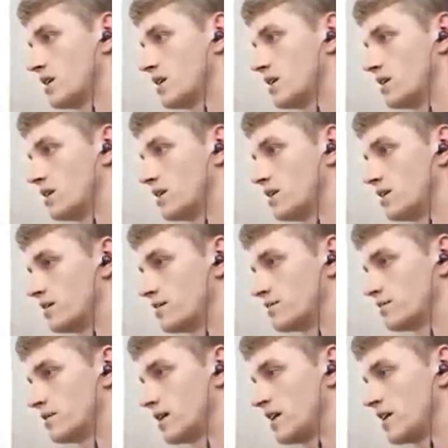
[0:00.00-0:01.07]

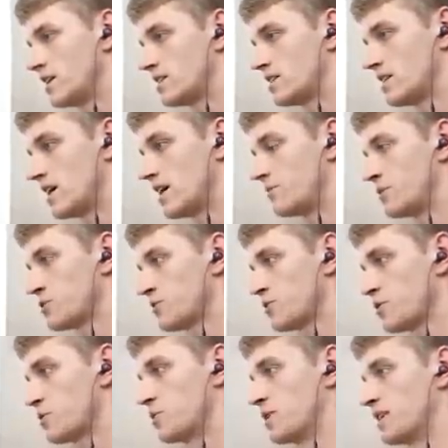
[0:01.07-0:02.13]
And I'm not sure if we're
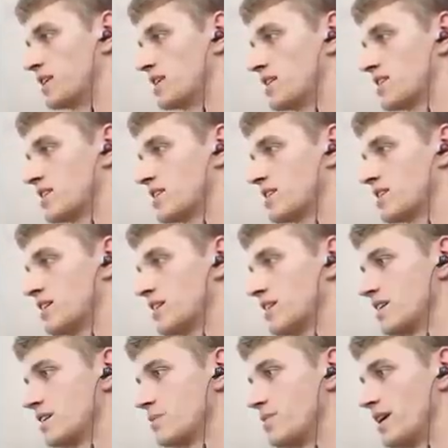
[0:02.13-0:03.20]
going to win this.
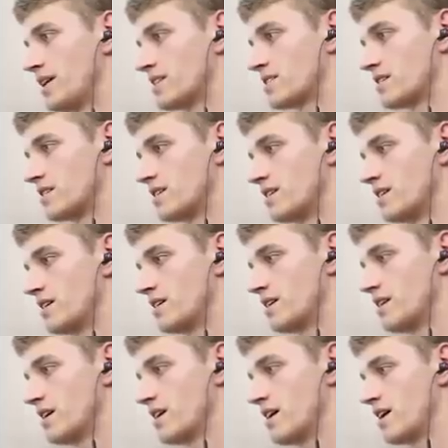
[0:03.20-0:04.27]
Depends on
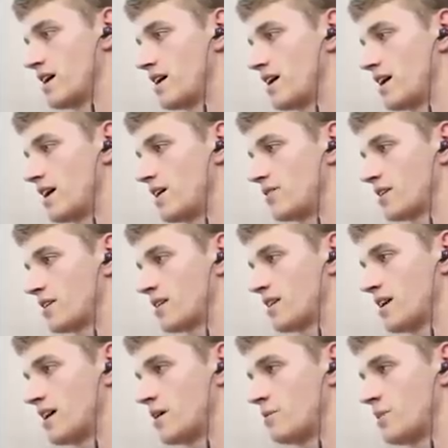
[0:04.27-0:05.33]
how the
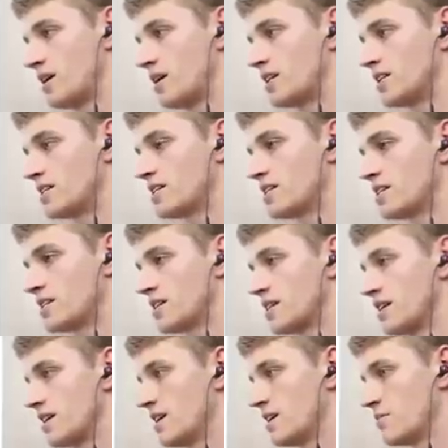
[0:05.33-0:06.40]
climb is.
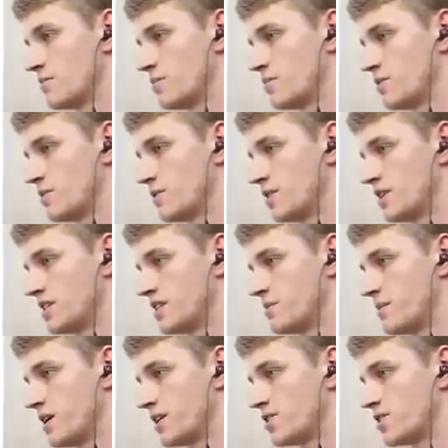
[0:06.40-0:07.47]
Pretty
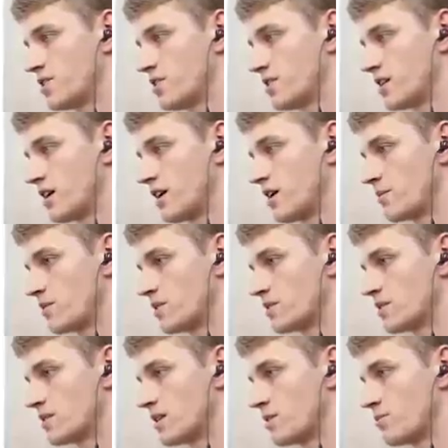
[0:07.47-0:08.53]
much. Okay, I'm going to
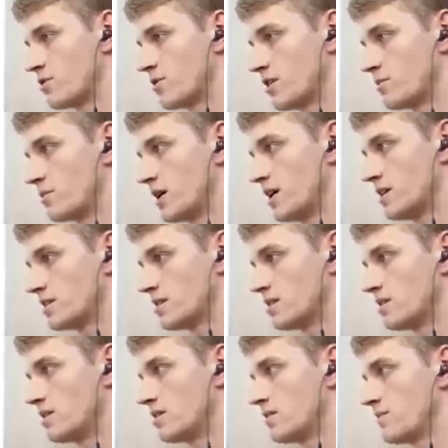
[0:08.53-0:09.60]
start putting in pace
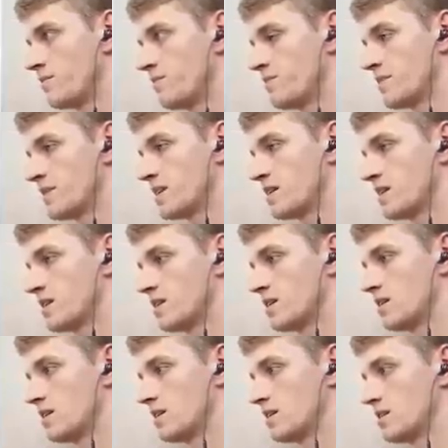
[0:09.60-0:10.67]
then.
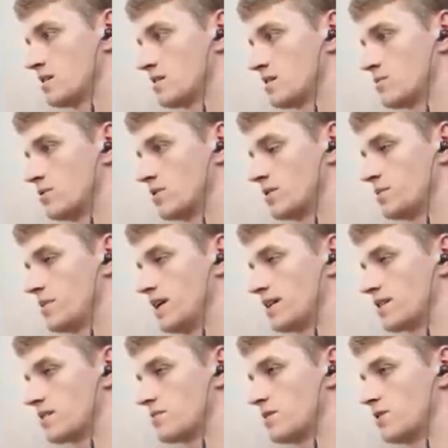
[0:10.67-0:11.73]
Start putting in
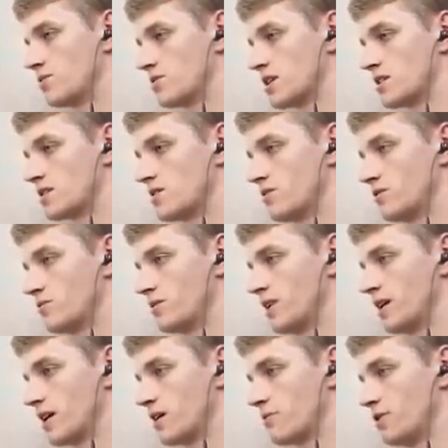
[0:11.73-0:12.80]
pace, I suppose. That's the only
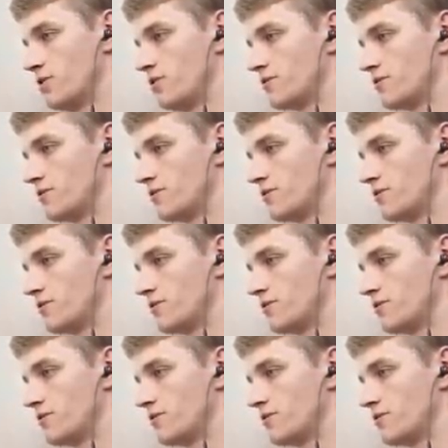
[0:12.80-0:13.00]
way I can really do